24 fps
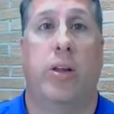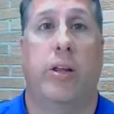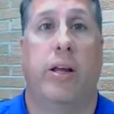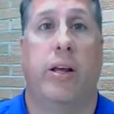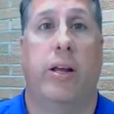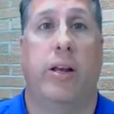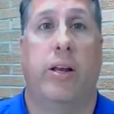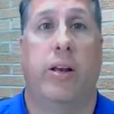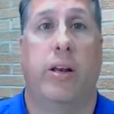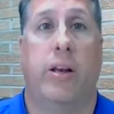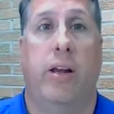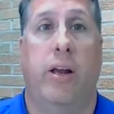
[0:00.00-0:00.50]

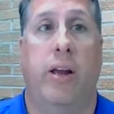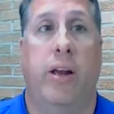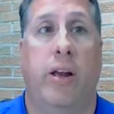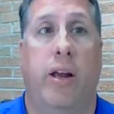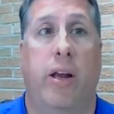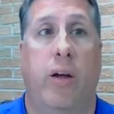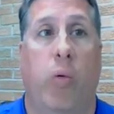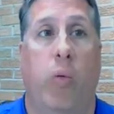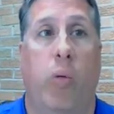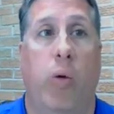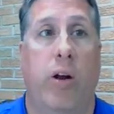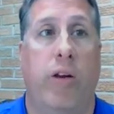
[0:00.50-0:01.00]
That
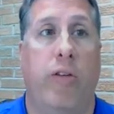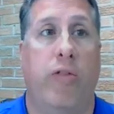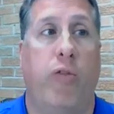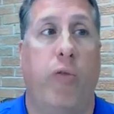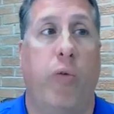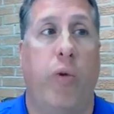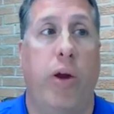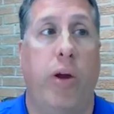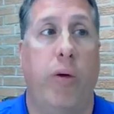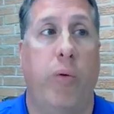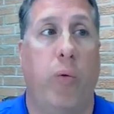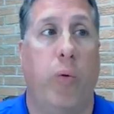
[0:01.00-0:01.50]
what if
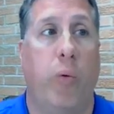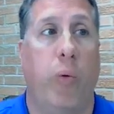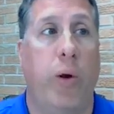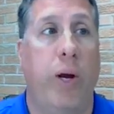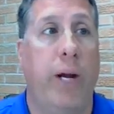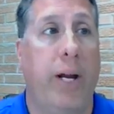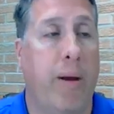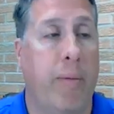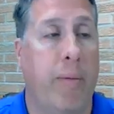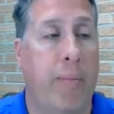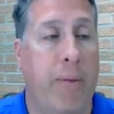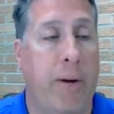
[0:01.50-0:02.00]
we
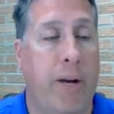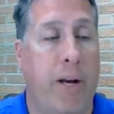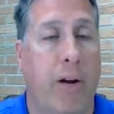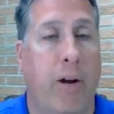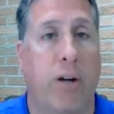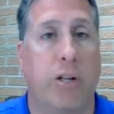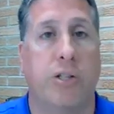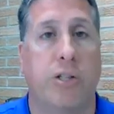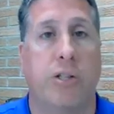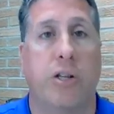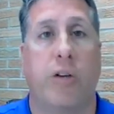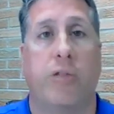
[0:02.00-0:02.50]
recommitted
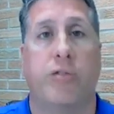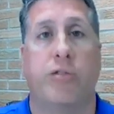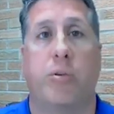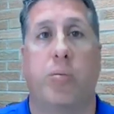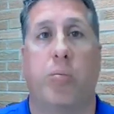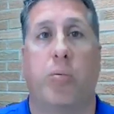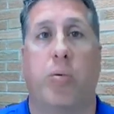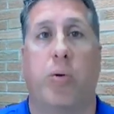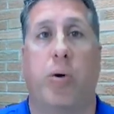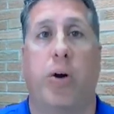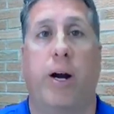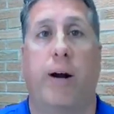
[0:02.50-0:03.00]
ourselves to
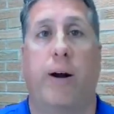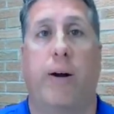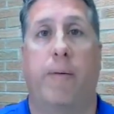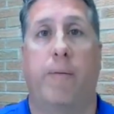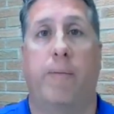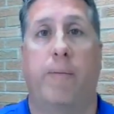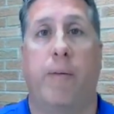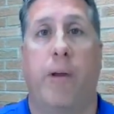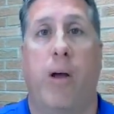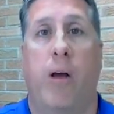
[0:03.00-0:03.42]
prayer?